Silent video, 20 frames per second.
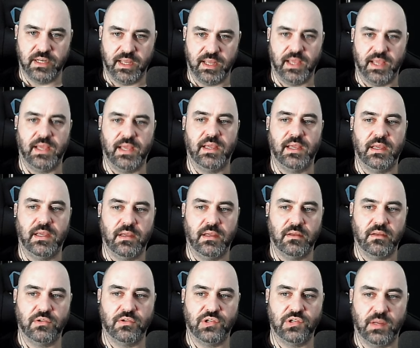a
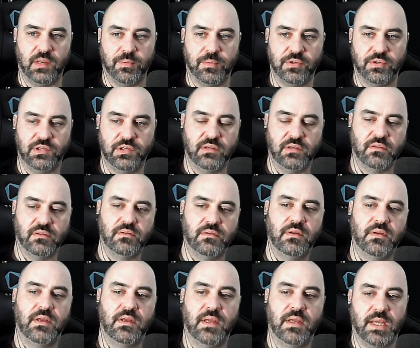Shaper shield
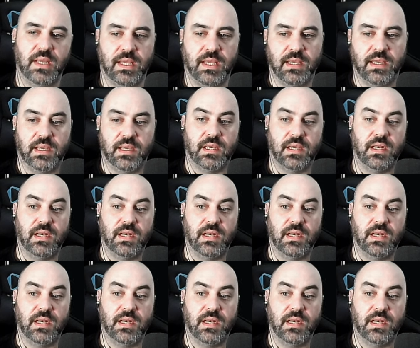and